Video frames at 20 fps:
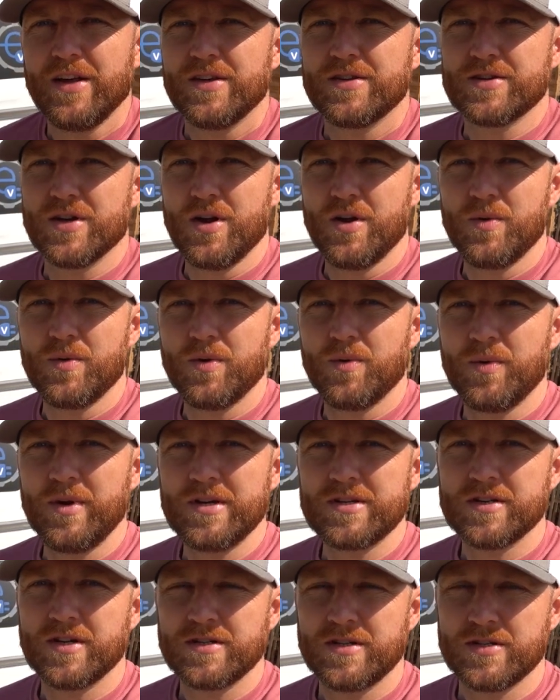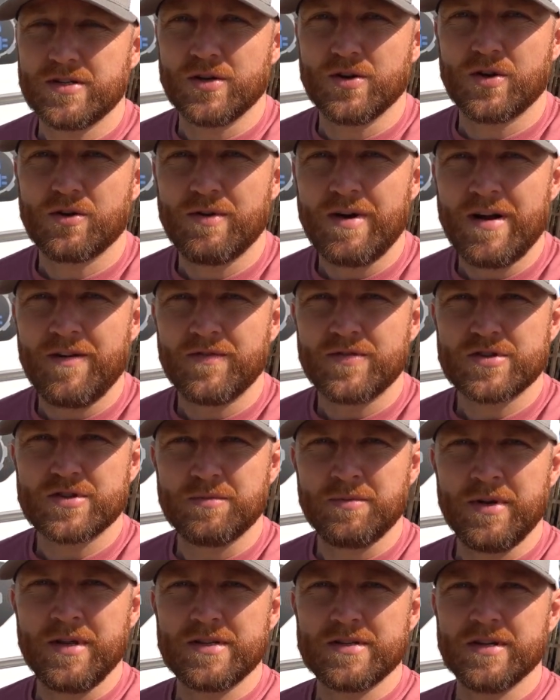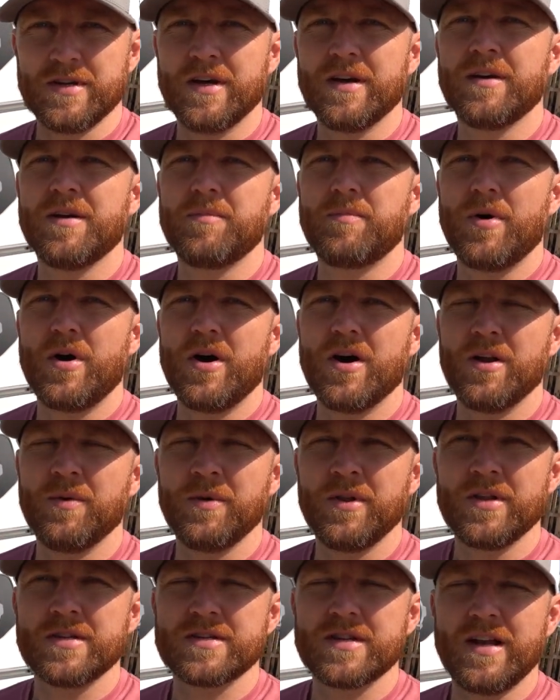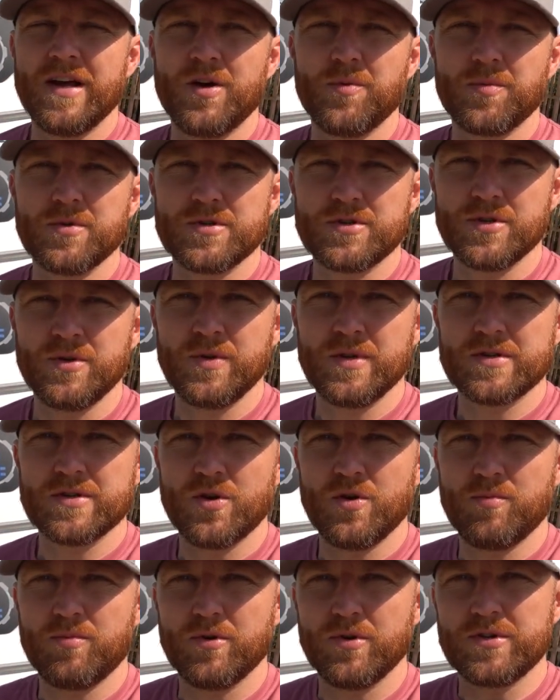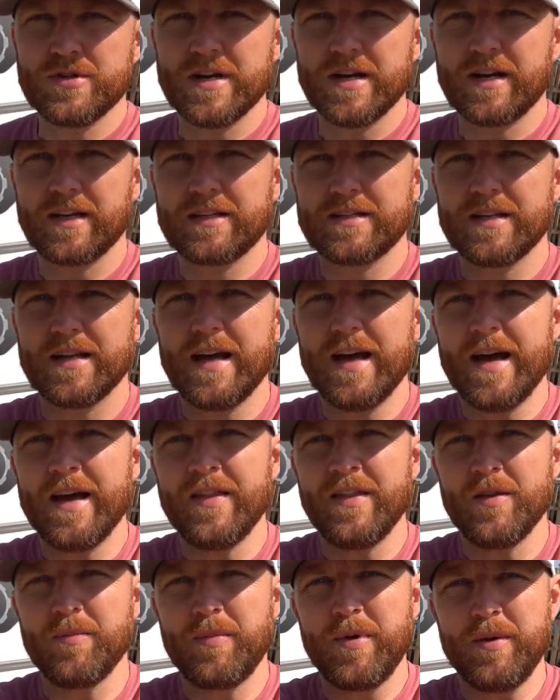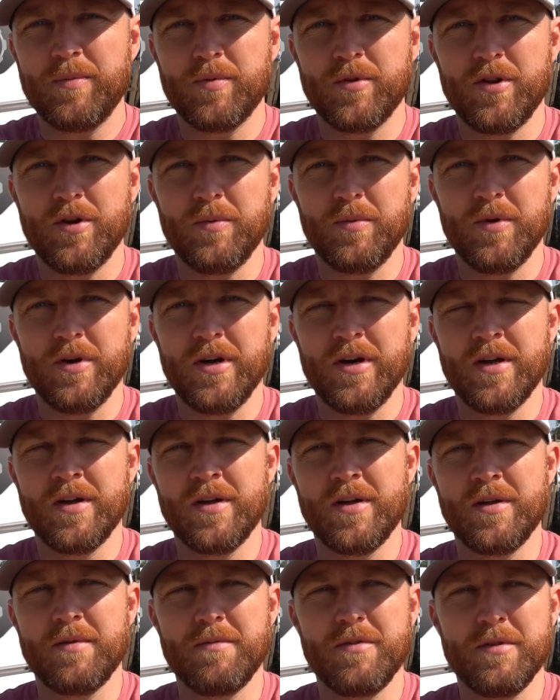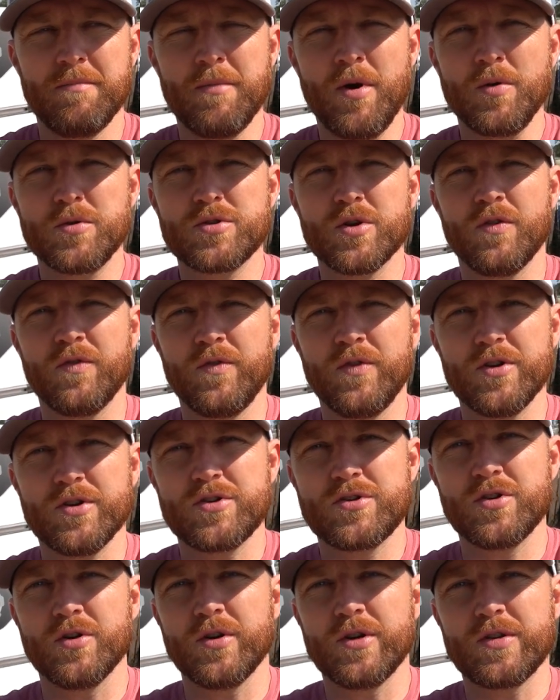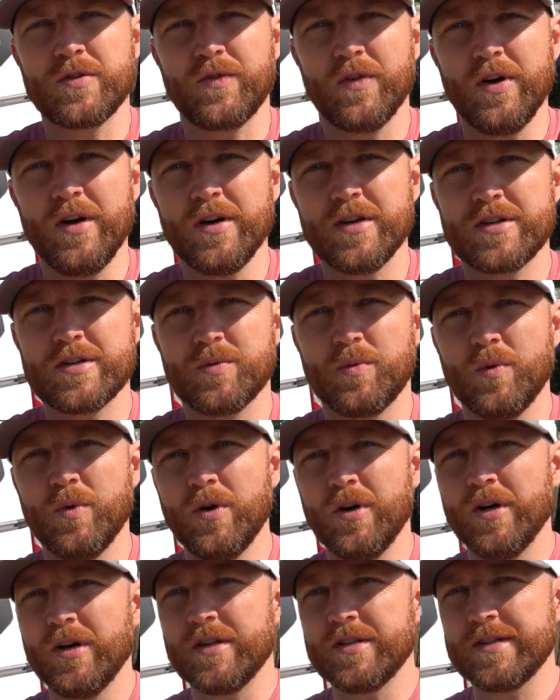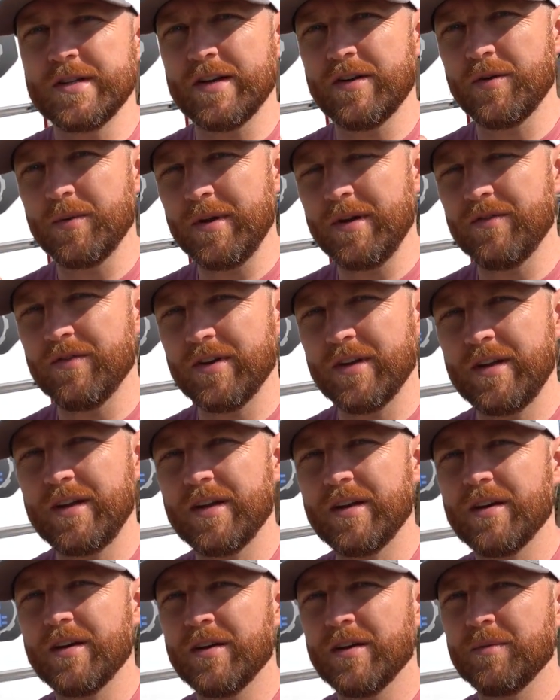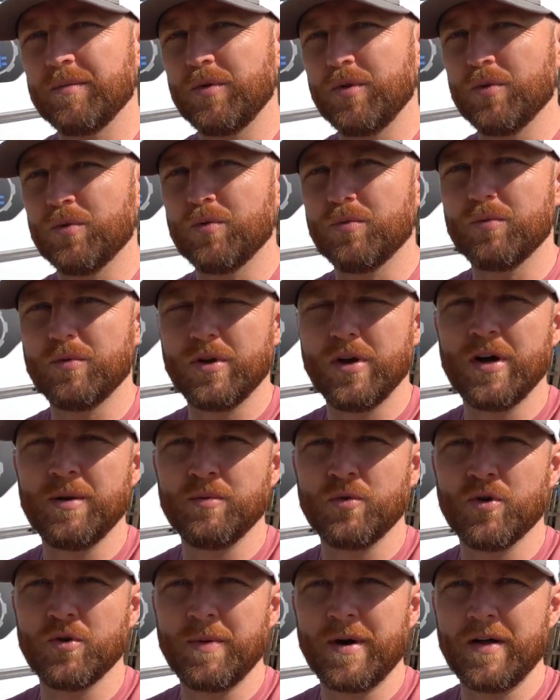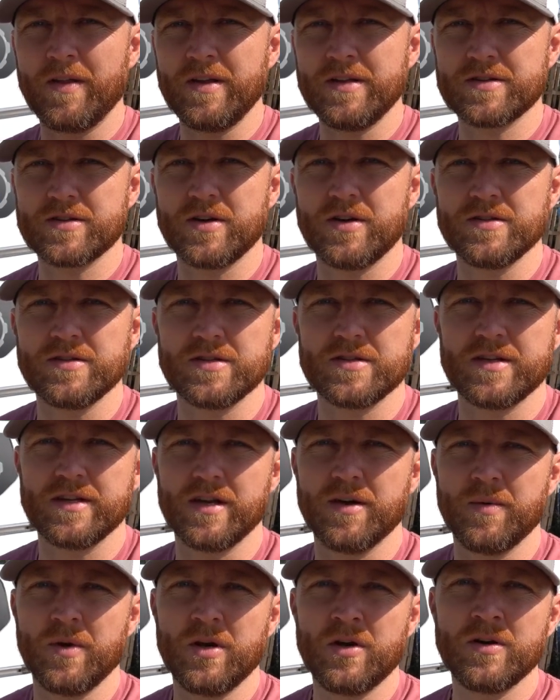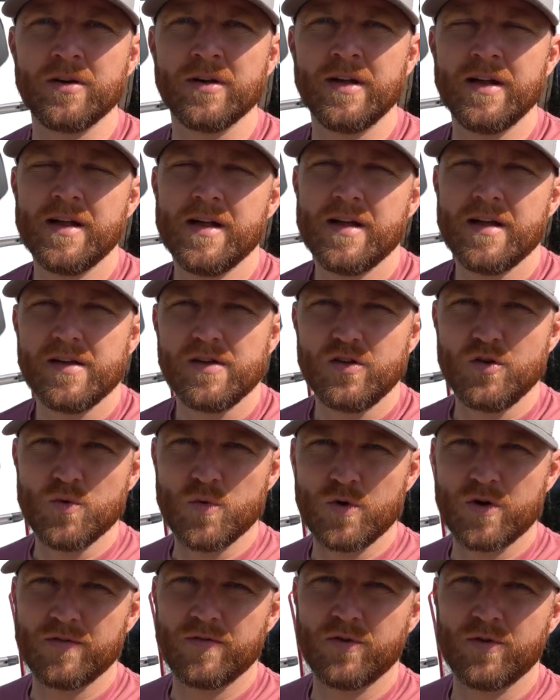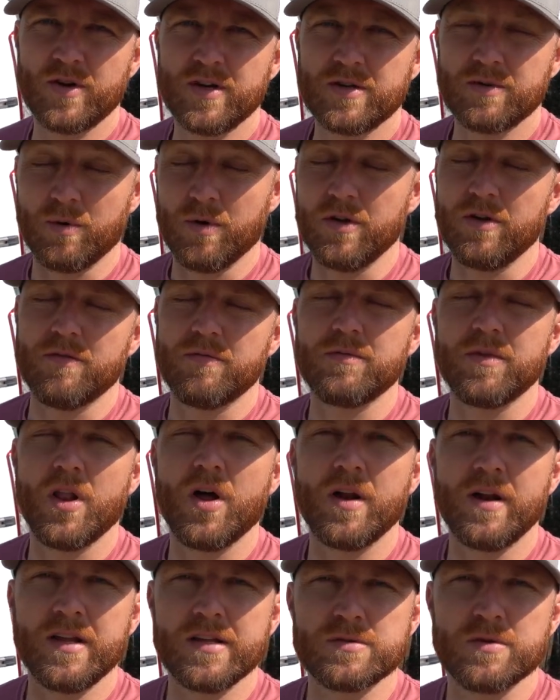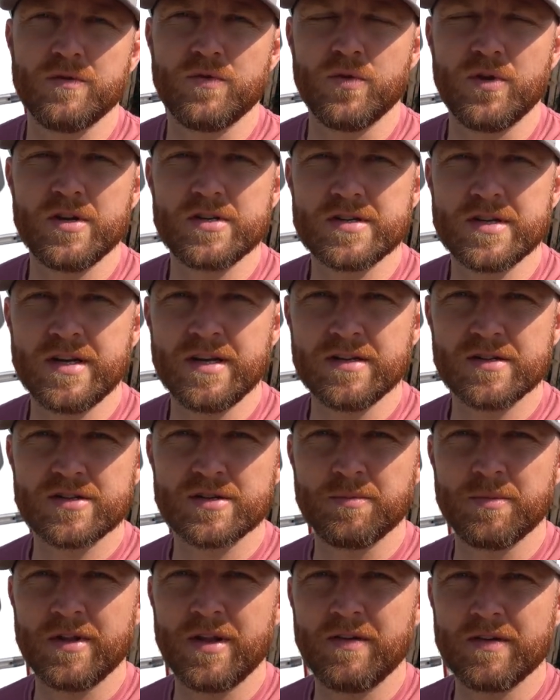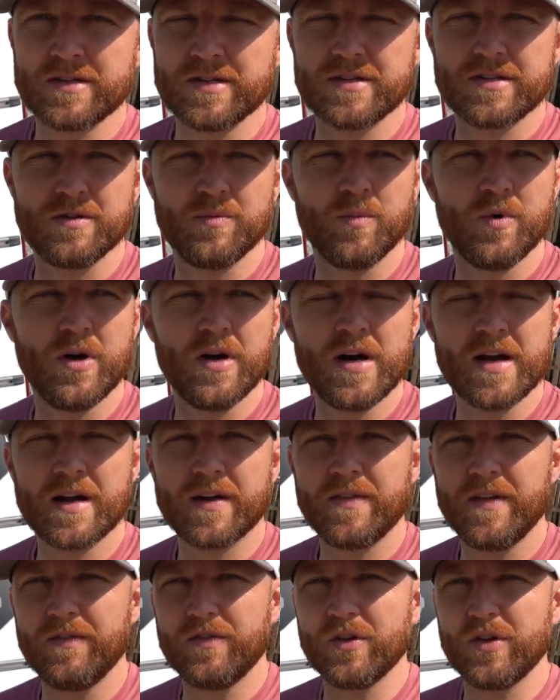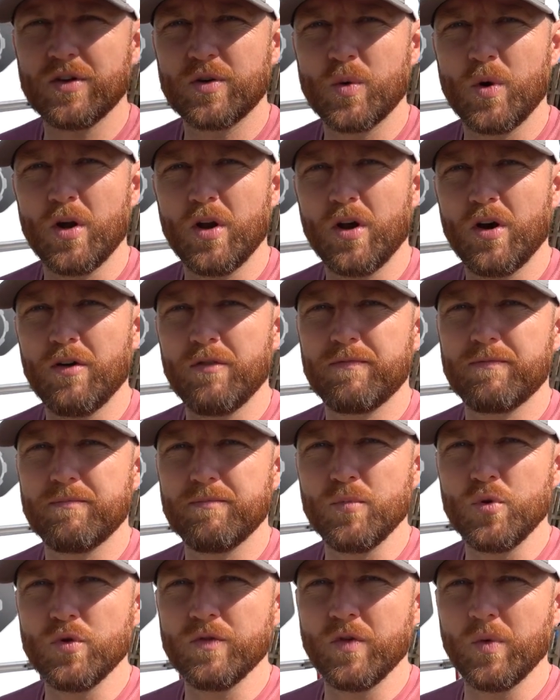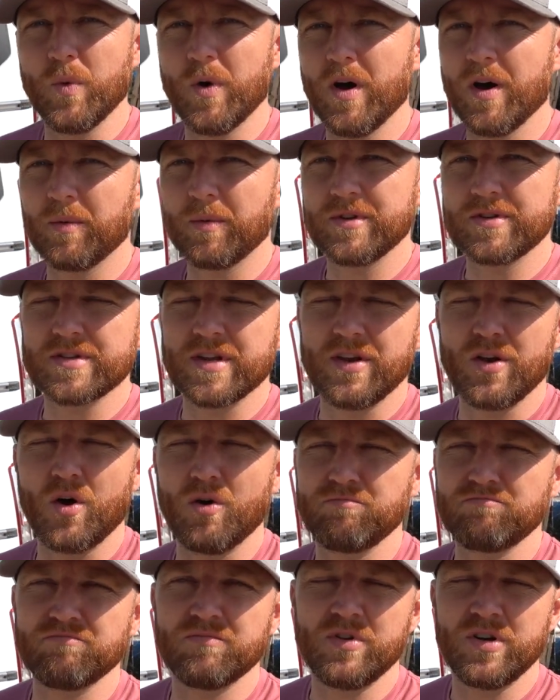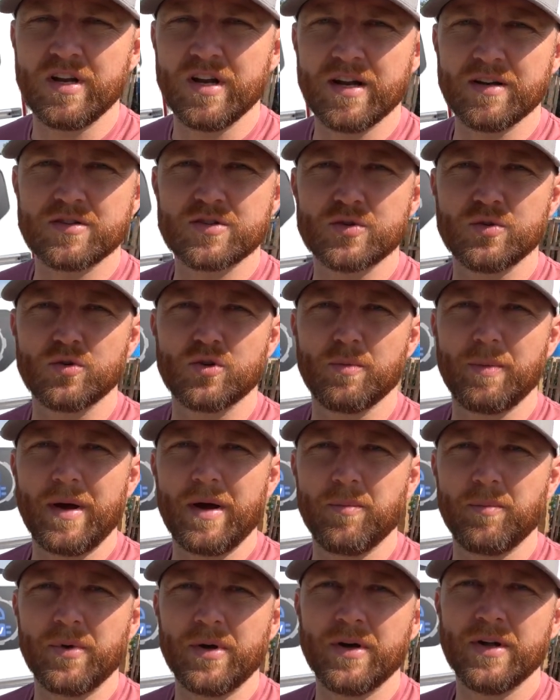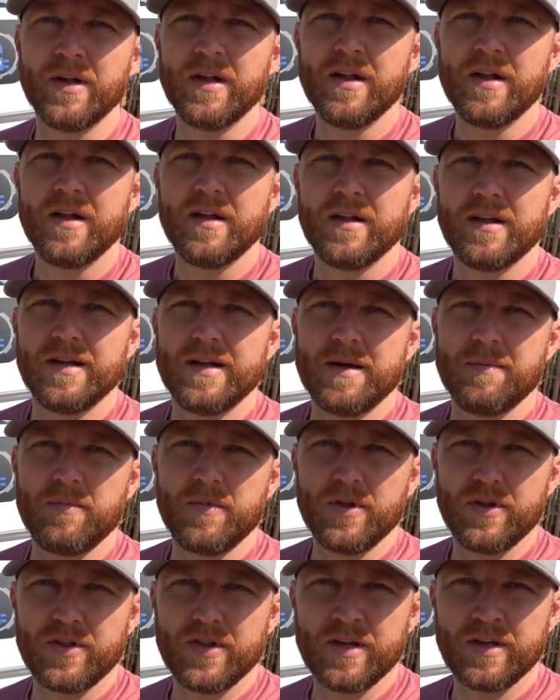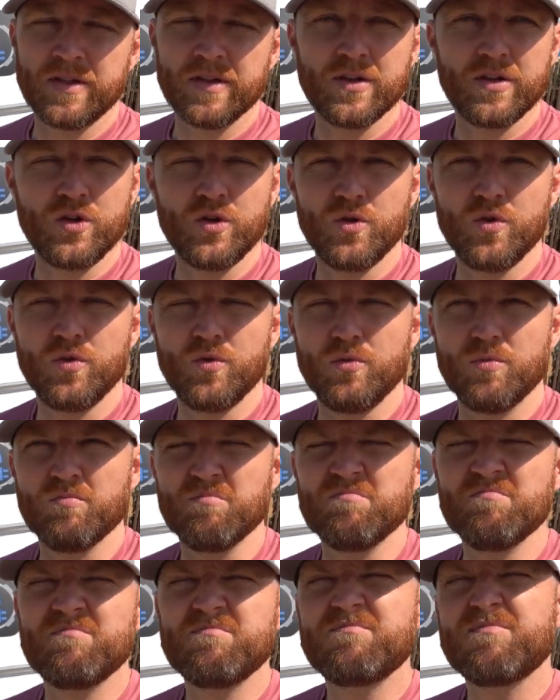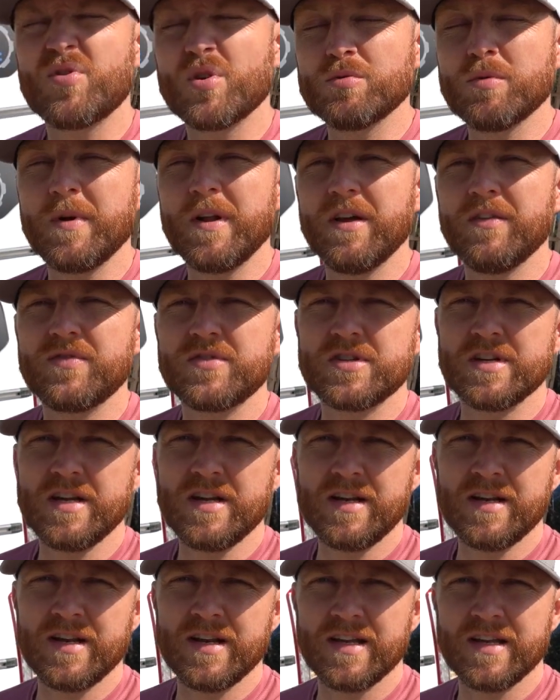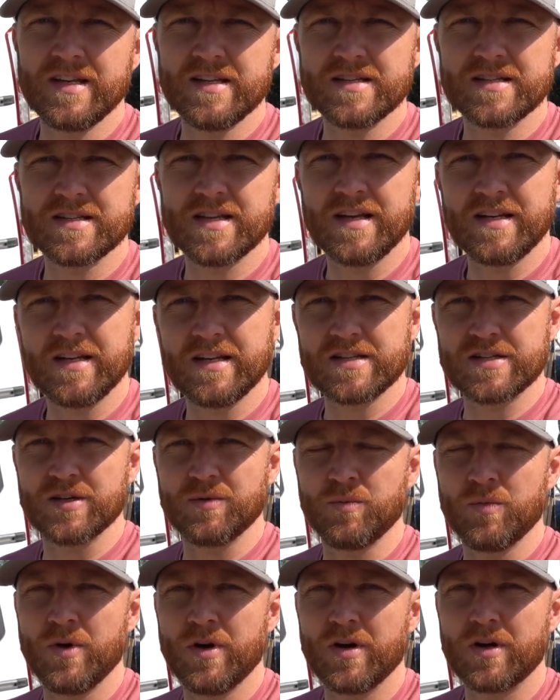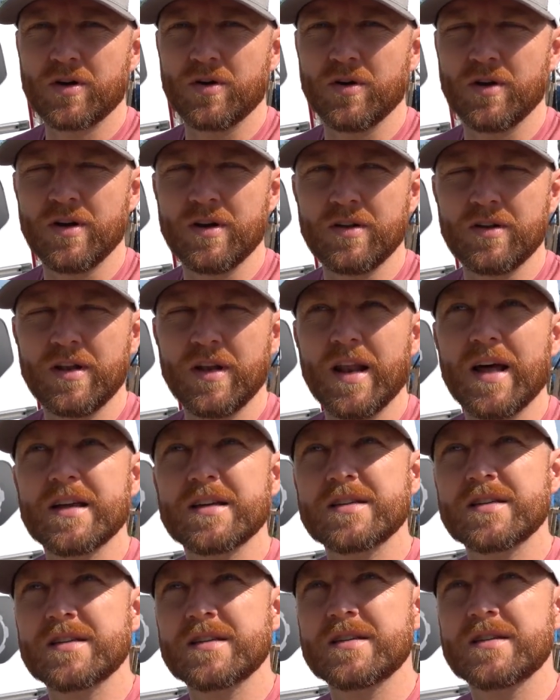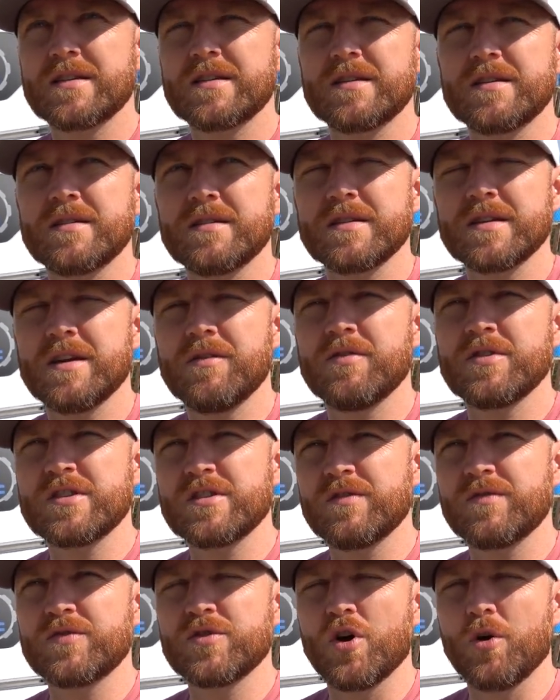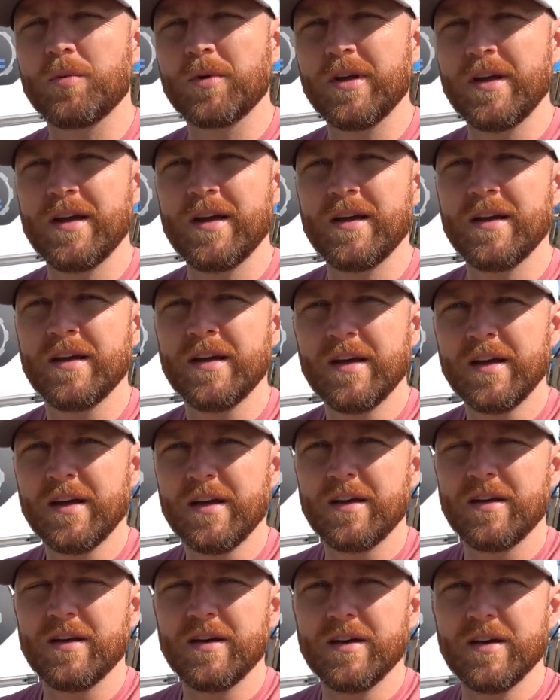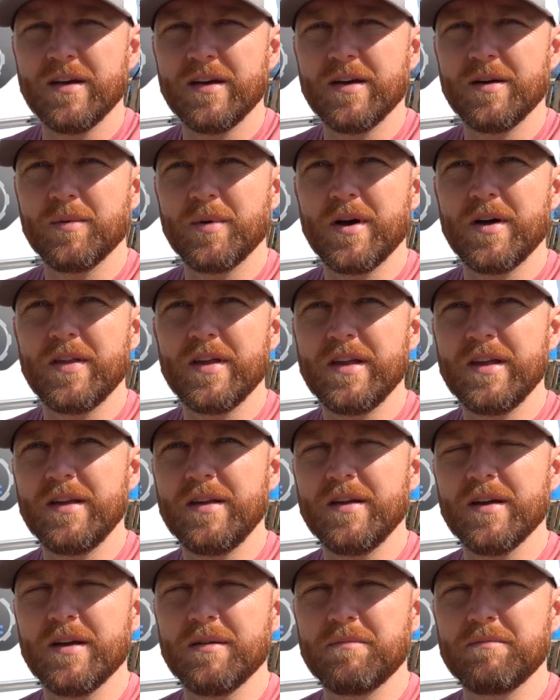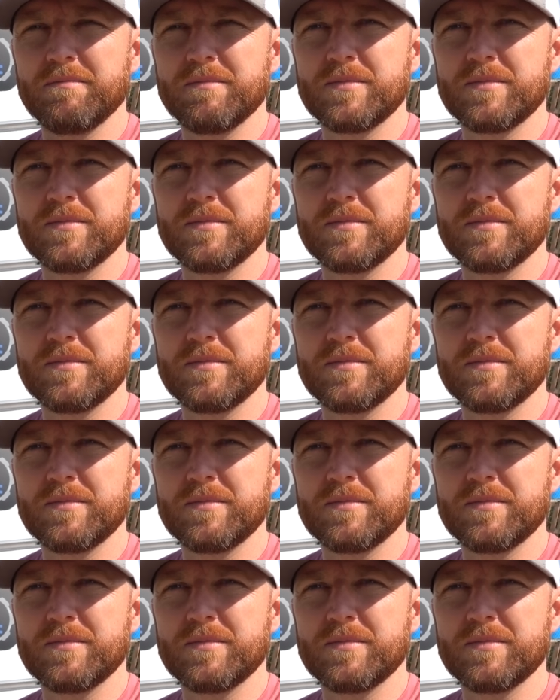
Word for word: So we started to look around for somebody to partner with us and help us do this whole project, and the people that were the most obvious choice for us were Zero E V. Um, you'll learn more about these guys as they go along. You would have already, well, you're likely to have already seen some of their existing work. They've done quite a lot of movie work, which they're not really allowed to talk about, but um, the thing that you probably have seen is they did some work on last series of Top Gear, uh, where they uh,